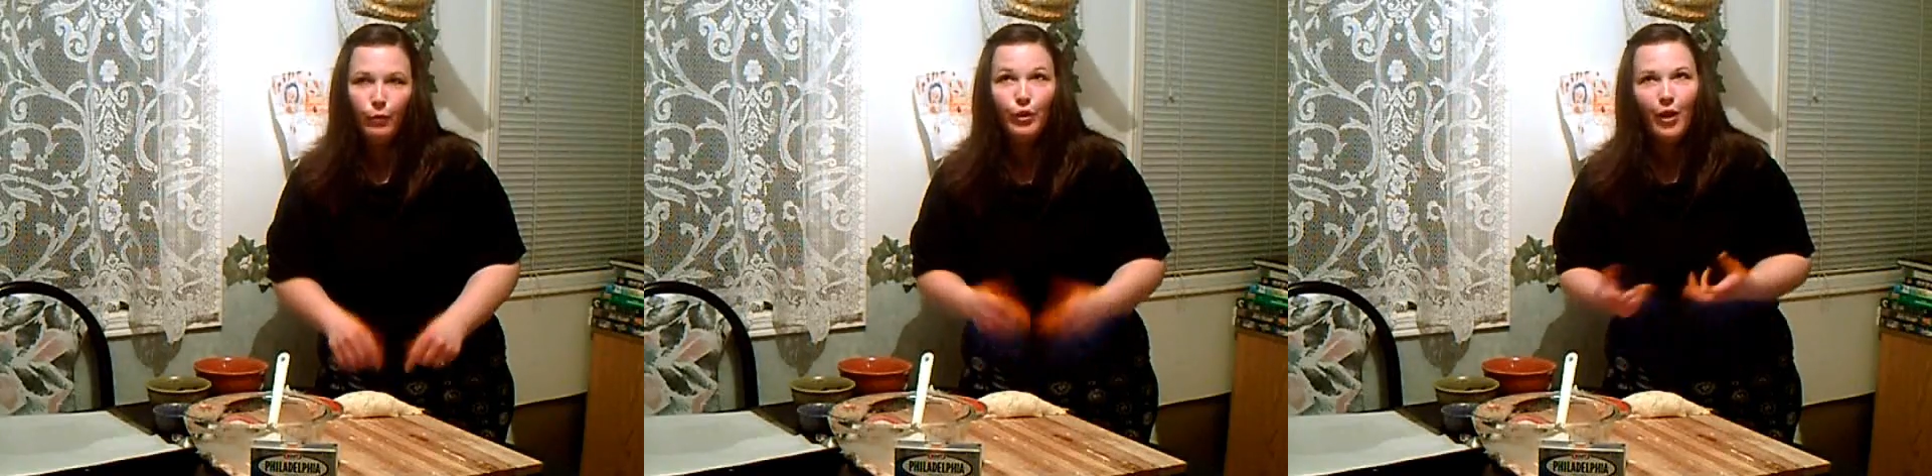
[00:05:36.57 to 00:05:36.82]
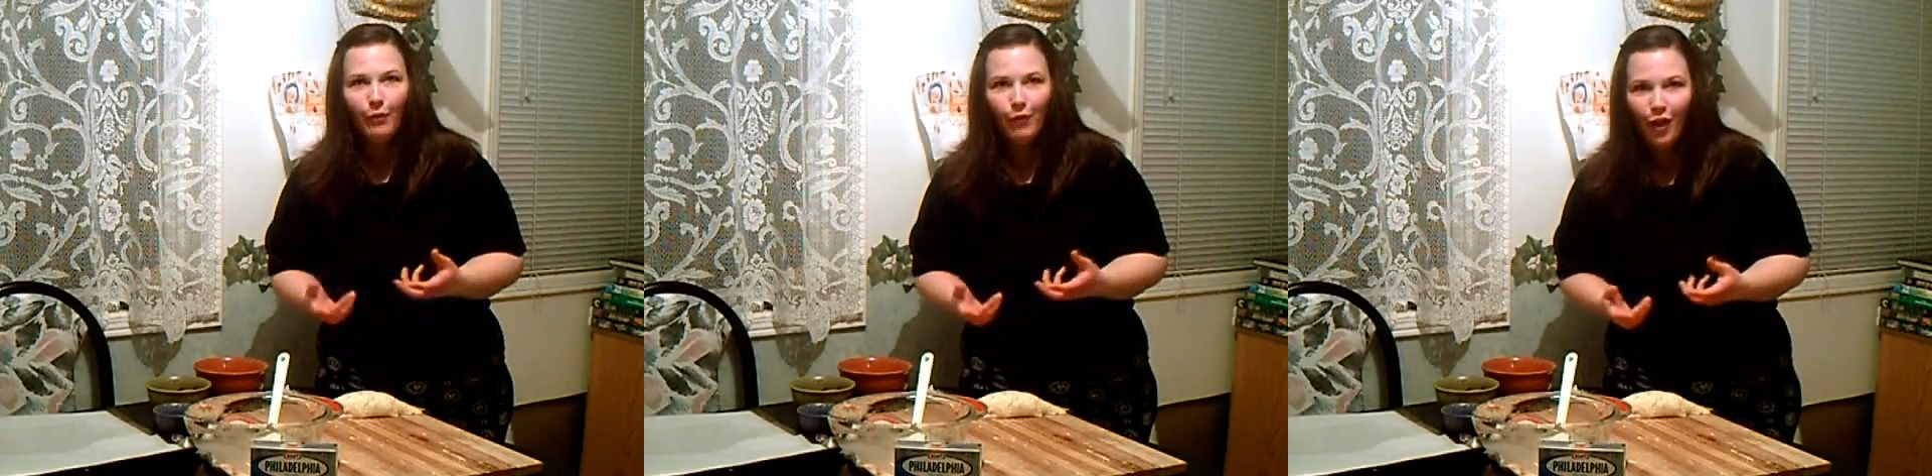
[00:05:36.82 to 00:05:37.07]

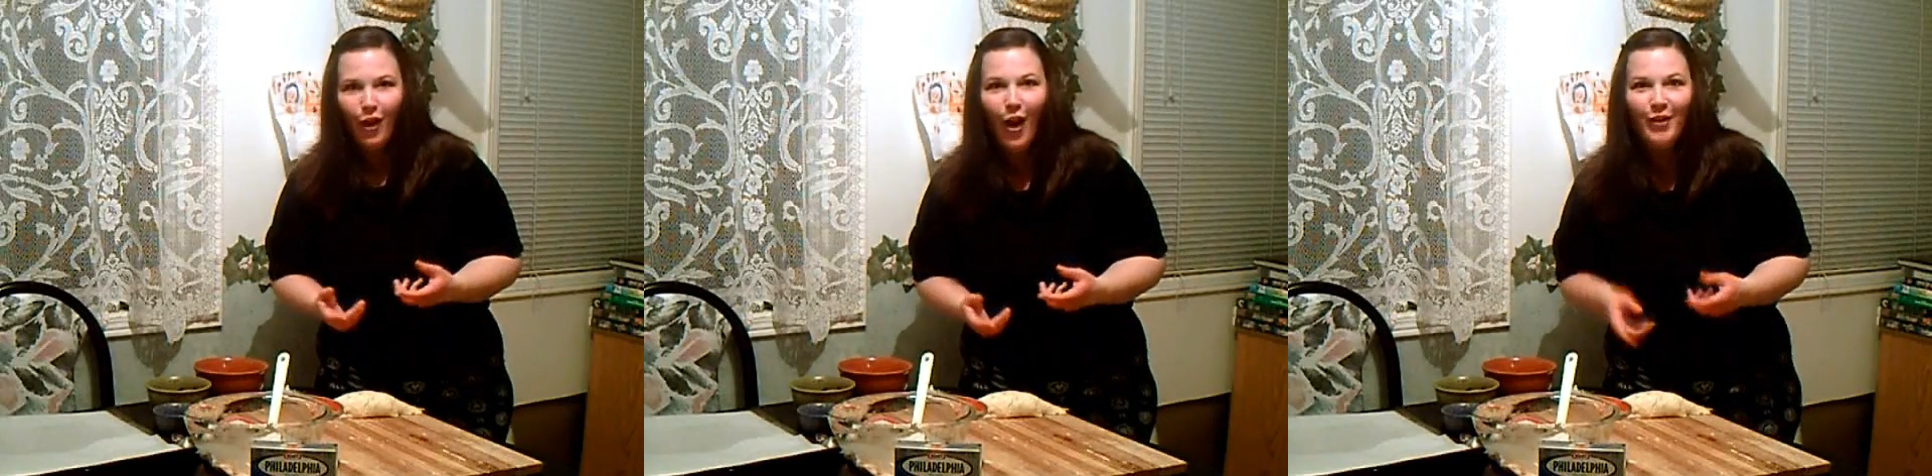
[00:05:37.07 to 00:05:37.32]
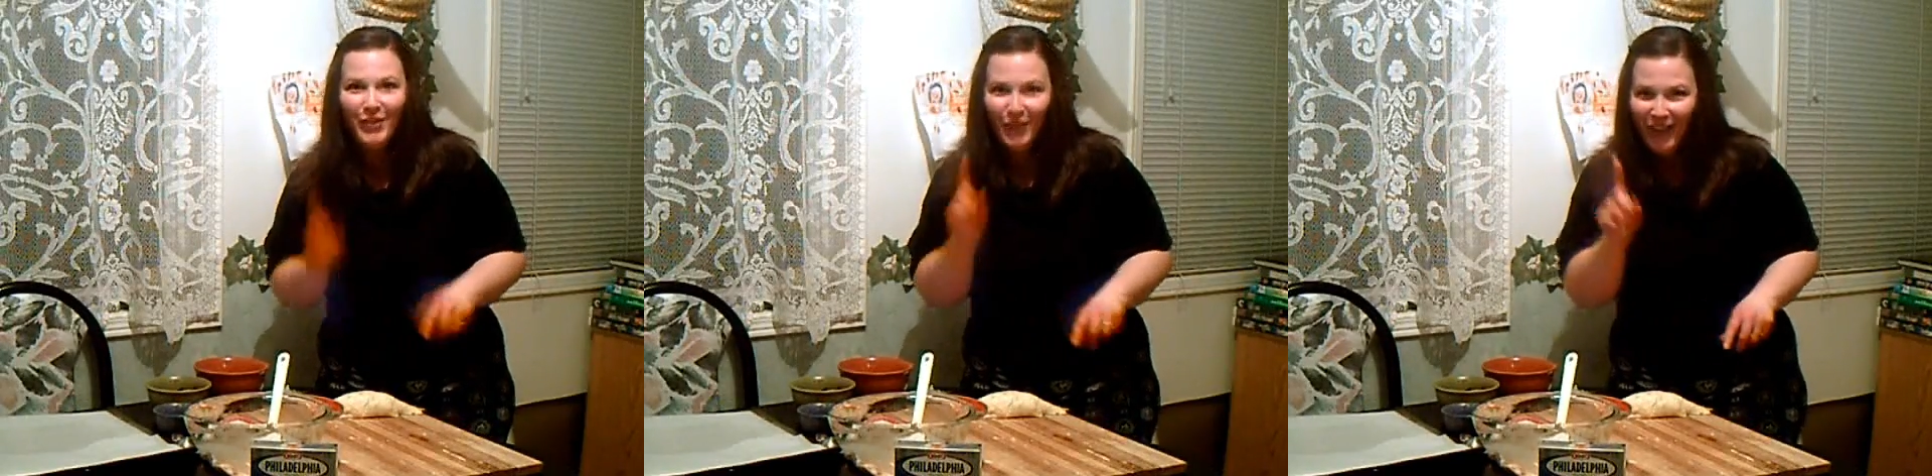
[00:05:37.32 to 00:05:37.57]
knife, which I
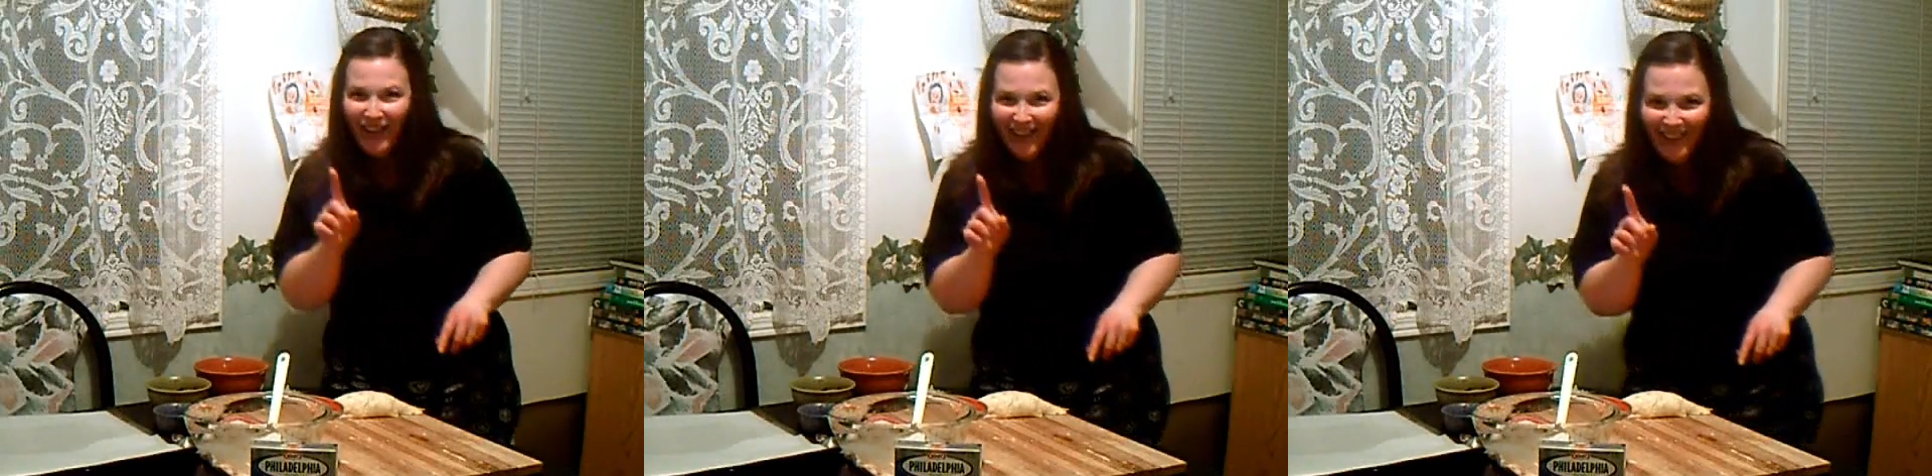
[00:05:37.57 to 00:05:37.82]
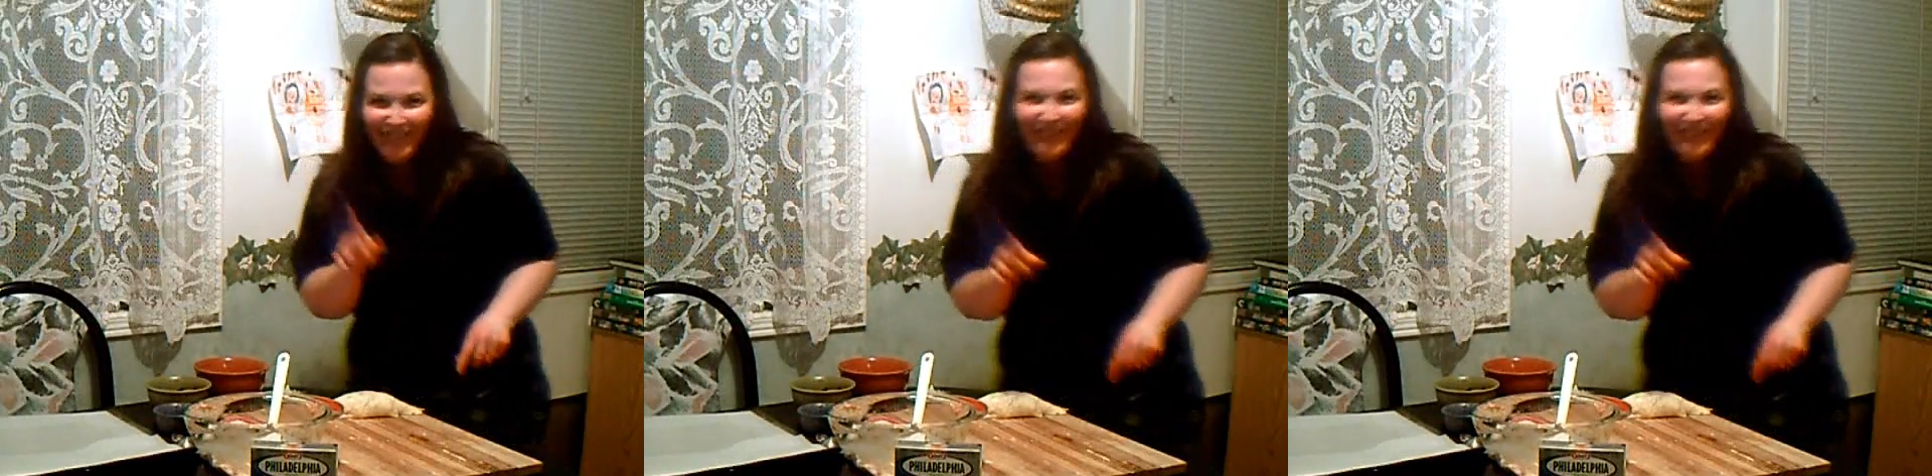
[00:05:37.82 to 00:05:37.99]
forgot,